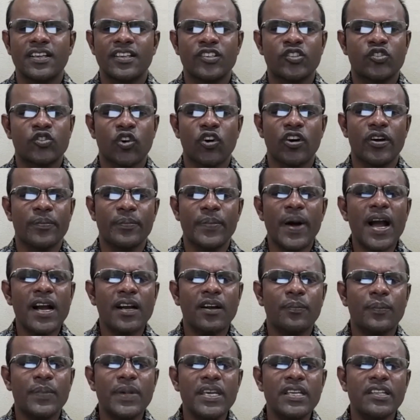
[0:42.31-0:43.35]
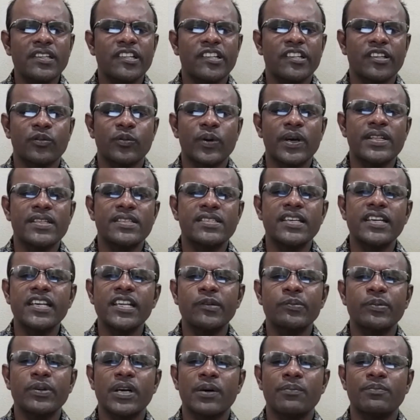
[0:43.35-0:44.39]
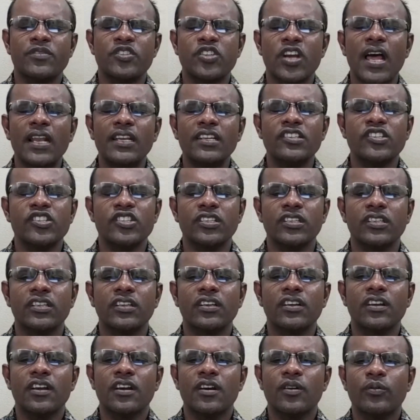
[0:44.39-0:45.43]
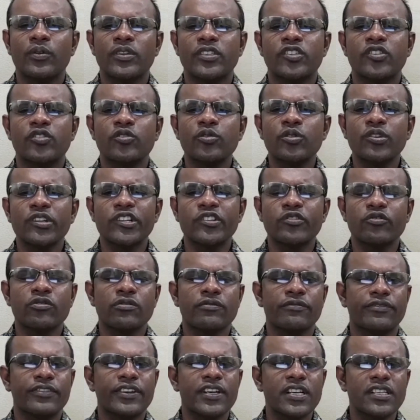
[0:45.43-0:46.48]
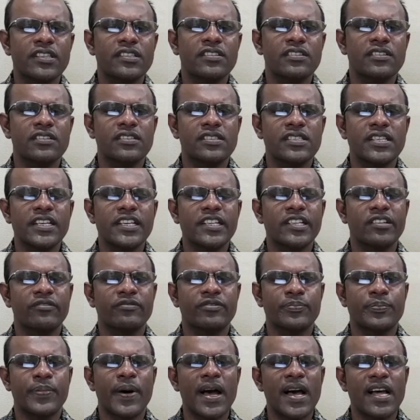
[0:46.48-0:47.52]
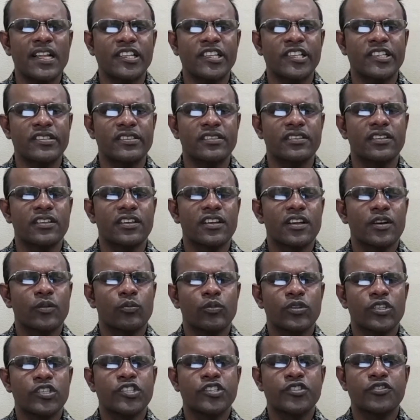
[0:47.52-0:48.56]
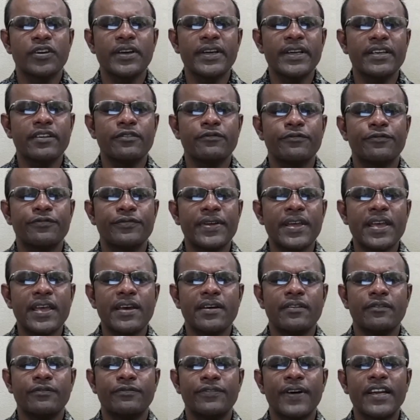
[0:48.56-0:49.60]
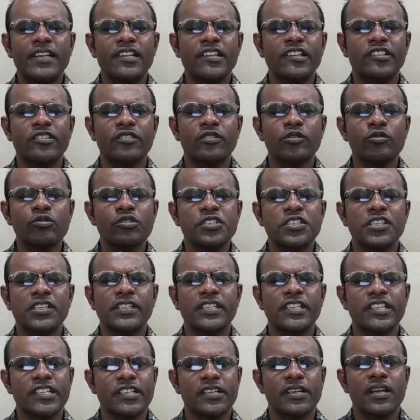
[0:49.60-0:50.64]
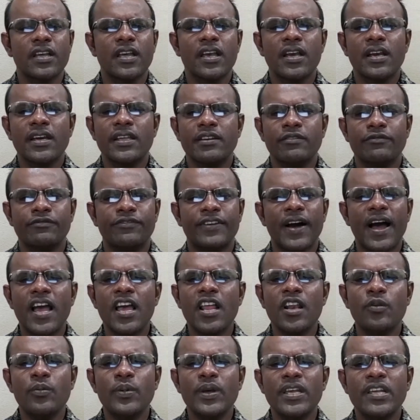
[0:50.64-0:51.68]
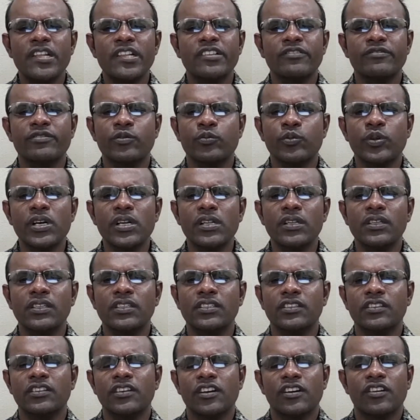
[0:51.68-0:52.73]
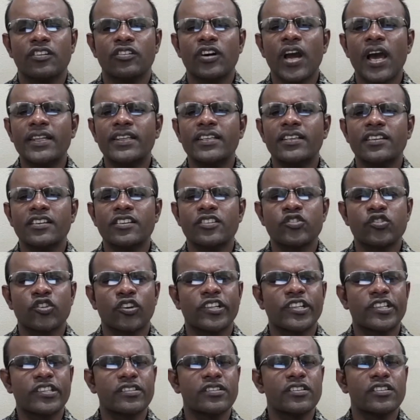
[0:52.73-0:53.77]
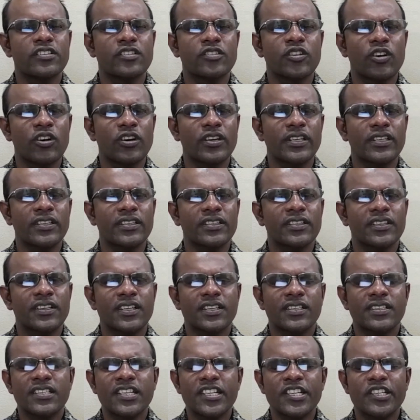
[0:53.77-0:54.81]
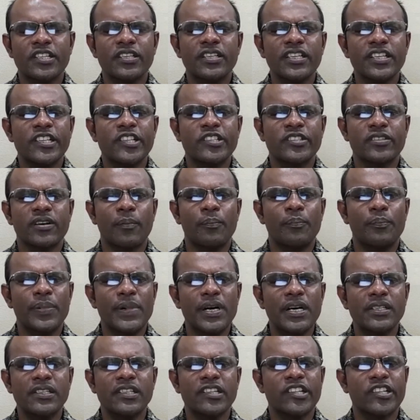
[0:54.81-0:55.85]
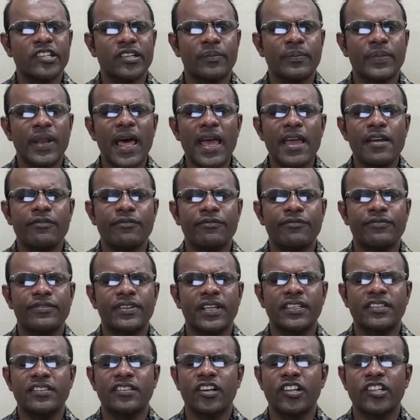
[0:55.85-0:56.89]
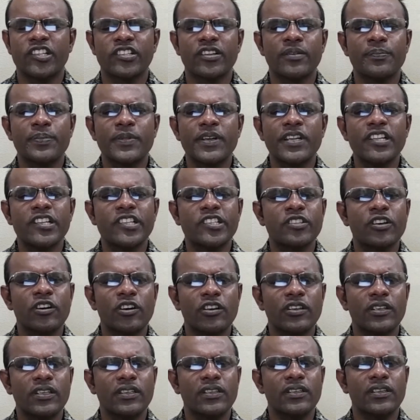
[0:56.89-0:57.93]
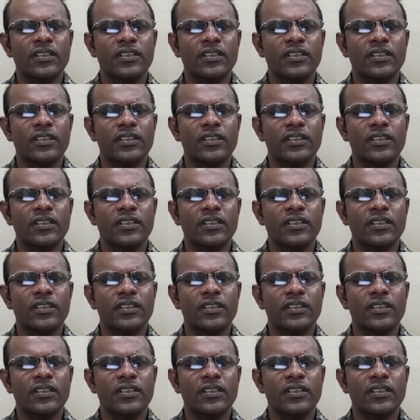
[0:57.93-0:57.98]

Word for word: Drawing back means that when things become challenging, we choose to revert to the things of the past, shrink in fear and find solutions in the vile ways of the world rather than trusting in God. This leads to a burdensome life that does not please God.